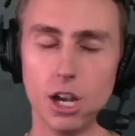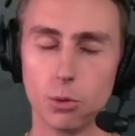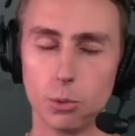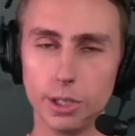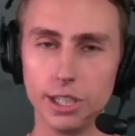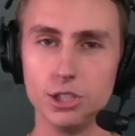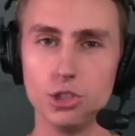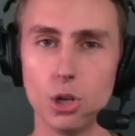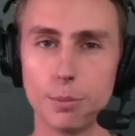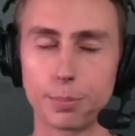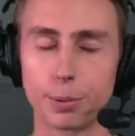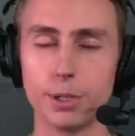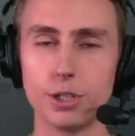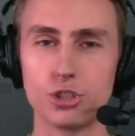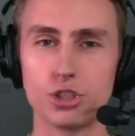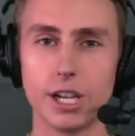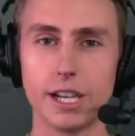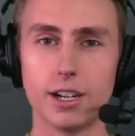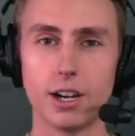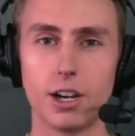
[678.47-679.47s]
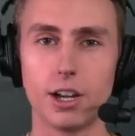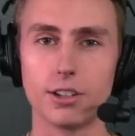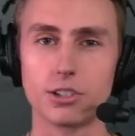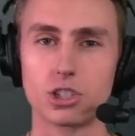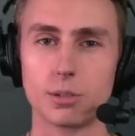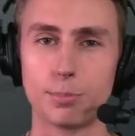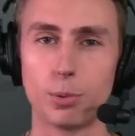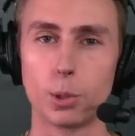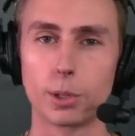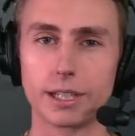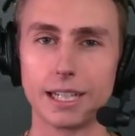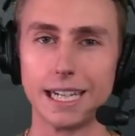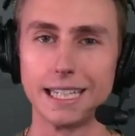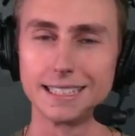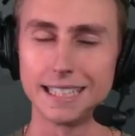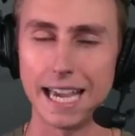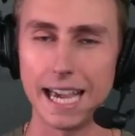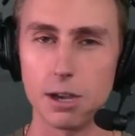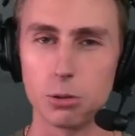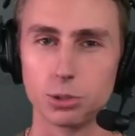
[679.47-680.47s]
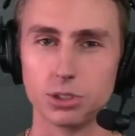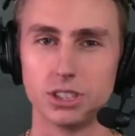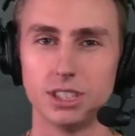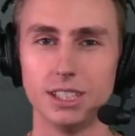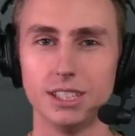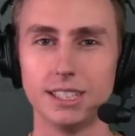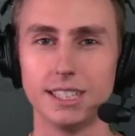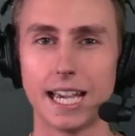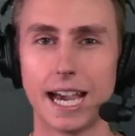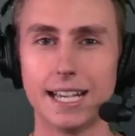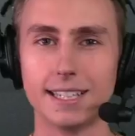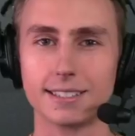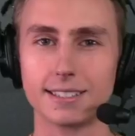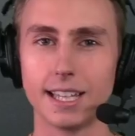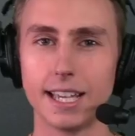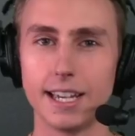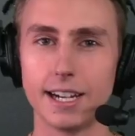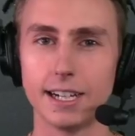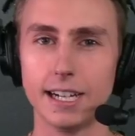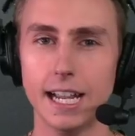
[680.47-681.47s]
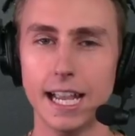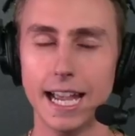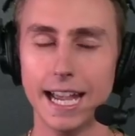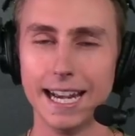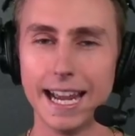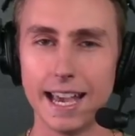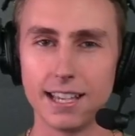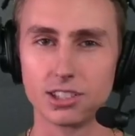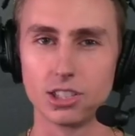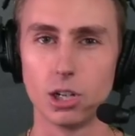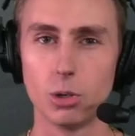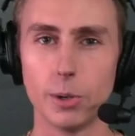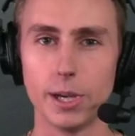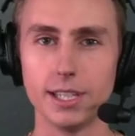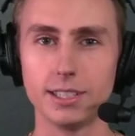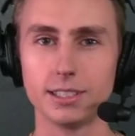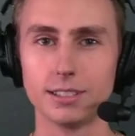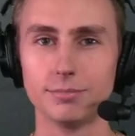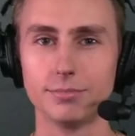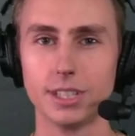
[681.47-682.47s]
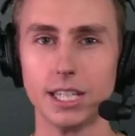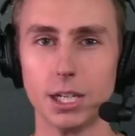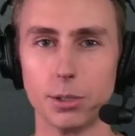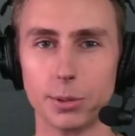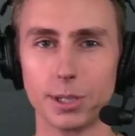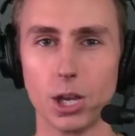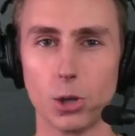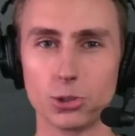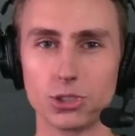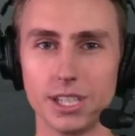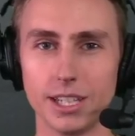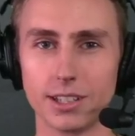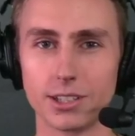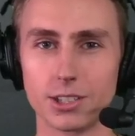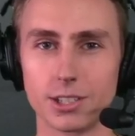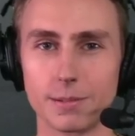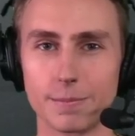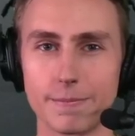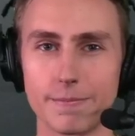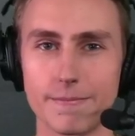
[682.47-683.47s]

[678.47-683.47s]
Really do appreciate all the support, guys. I will see you guys later, and as always, here we go, Steelers.